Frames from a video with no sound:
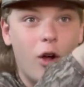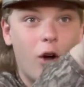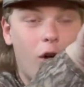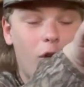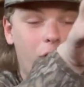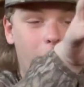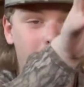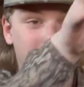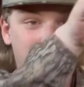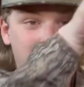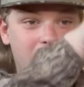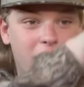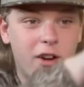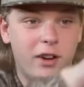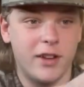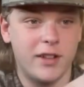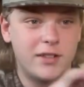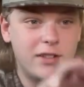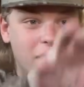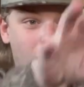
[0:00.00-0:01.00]
the pattern
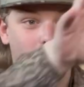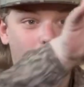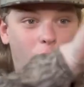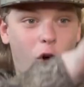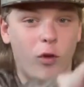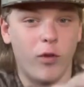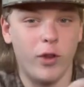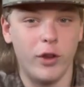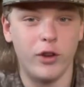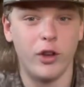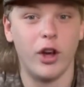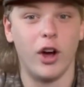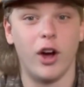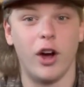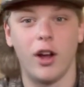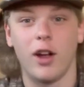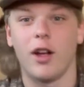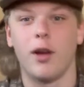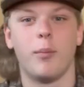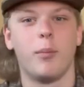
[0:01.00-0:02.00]
is on the
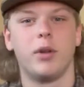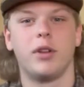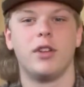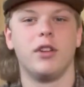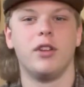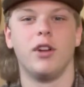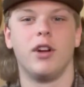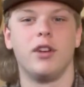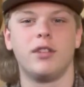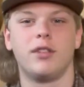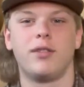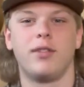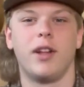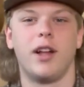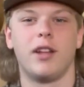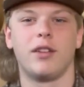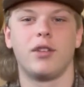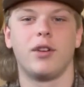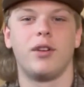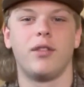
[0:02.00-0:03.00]
duck, but the duck just
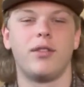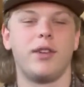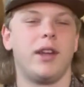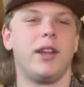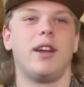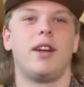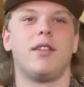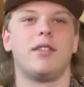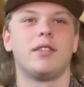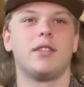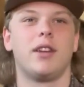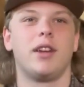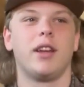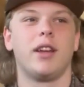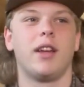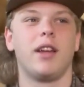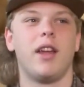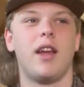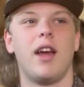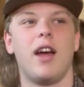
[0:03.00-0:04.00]
flies off. And I was like,
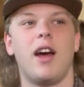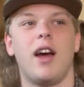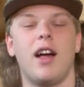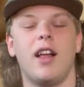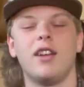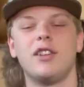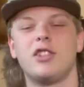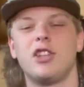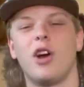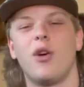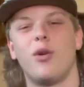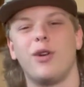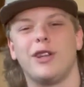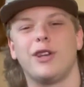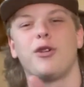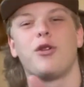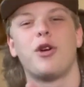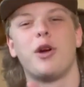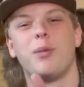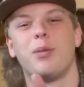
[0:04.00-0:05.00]
I shot one and
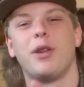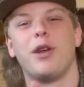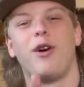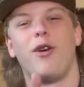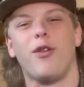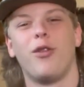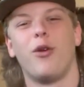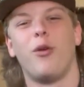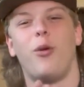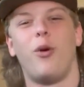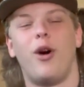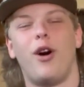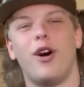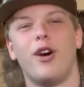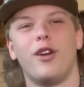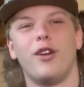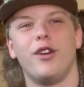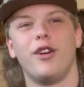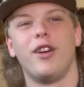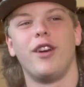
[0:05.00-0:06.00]
crippled it on the
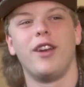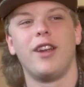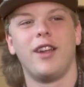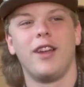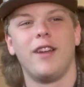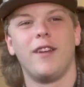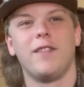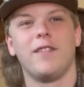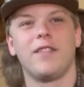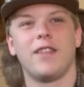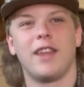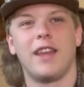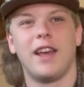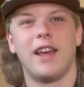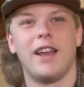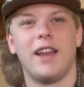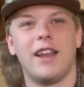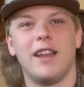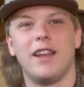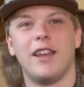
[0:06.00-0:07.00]
water,
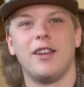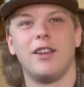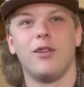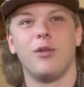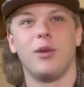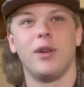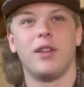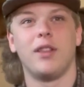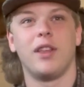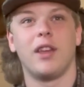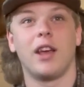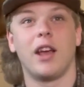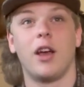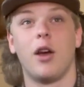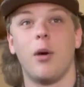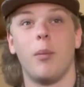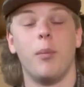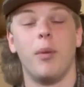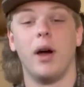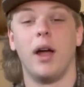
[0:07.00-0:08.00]
and it didn't do anything.
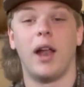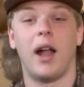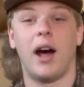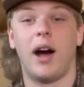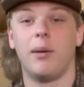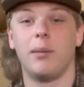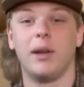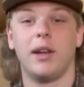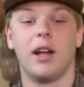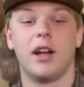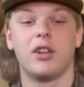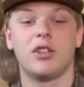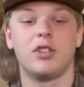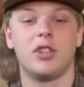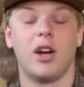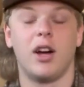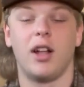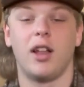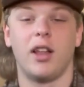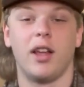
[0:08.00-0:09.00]
But I mean, I
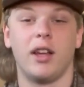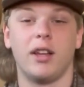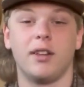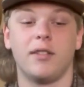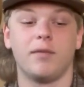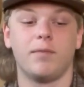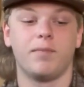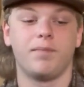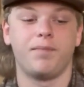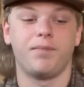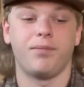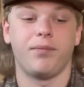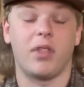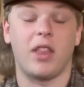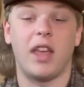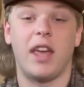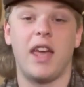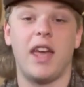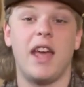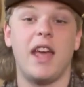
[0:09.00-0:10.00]
shot like
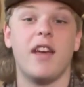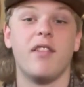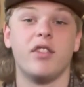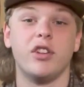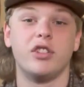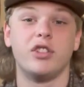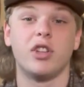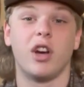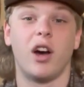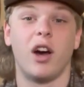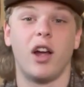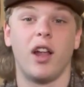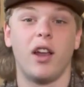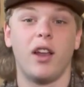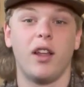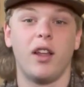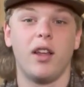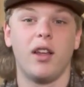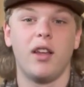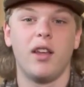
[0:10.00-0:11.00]
a heavy shot.
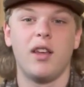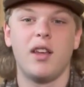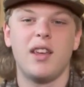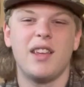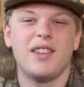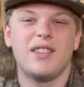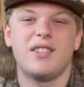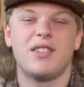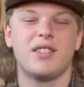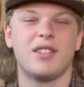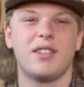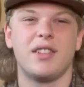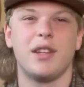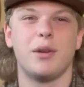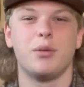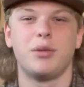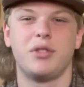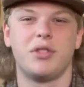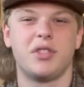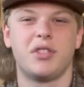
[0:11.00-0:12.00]
It
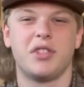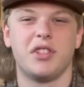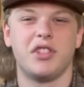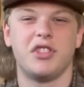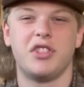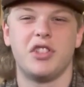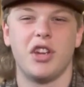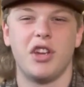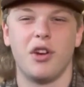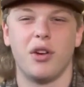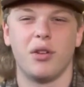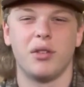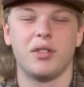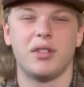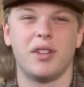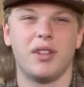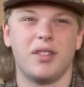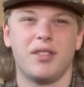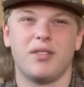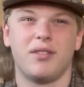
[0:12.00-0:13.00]
was just the shells
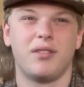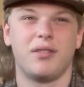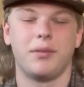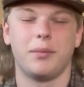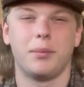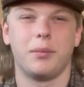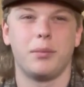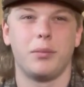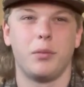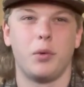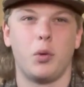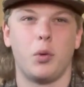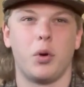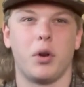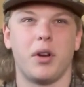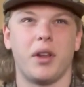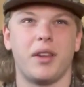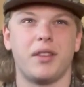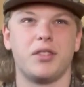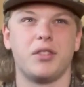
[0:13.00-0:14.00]
that weren't
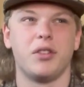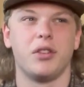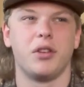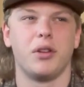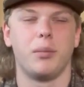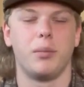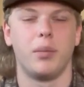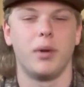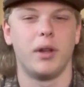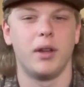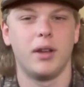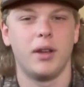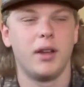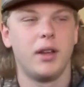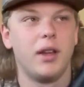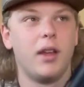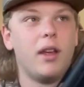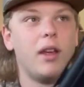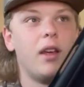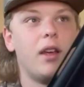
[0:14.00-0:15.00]
as good. But
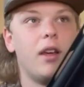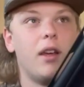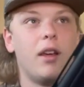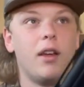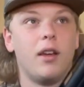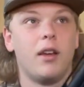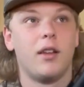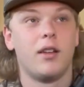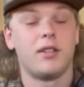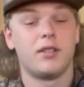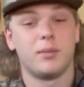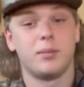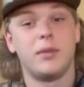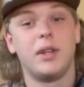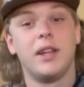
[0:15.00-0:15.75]
some